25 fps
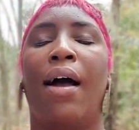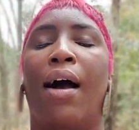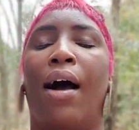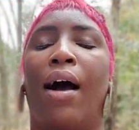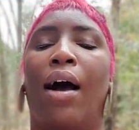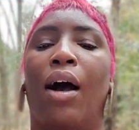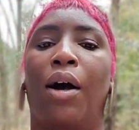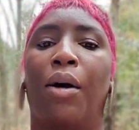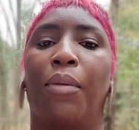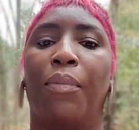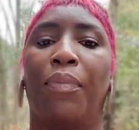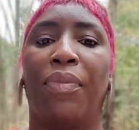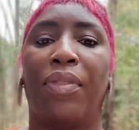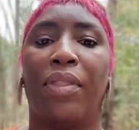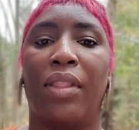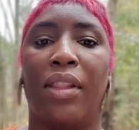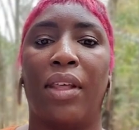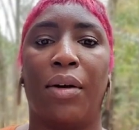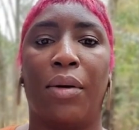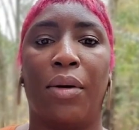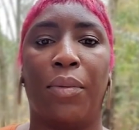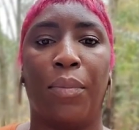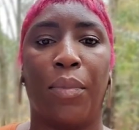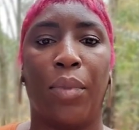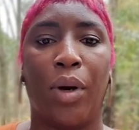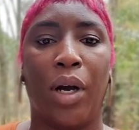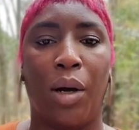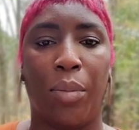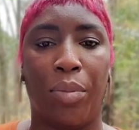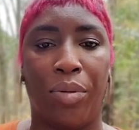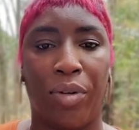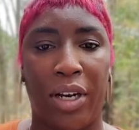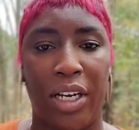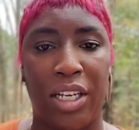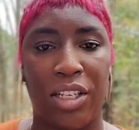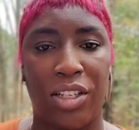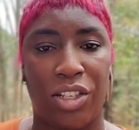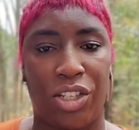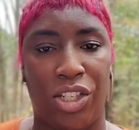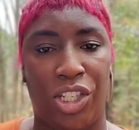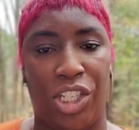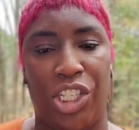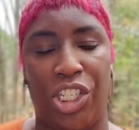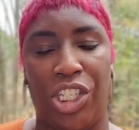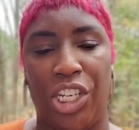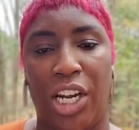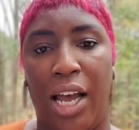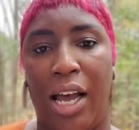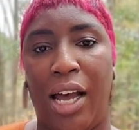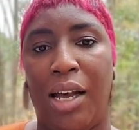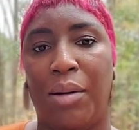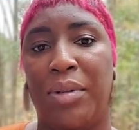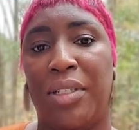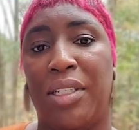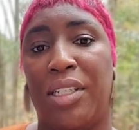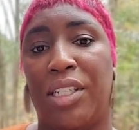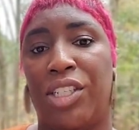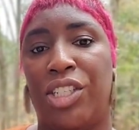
The appraiser's job is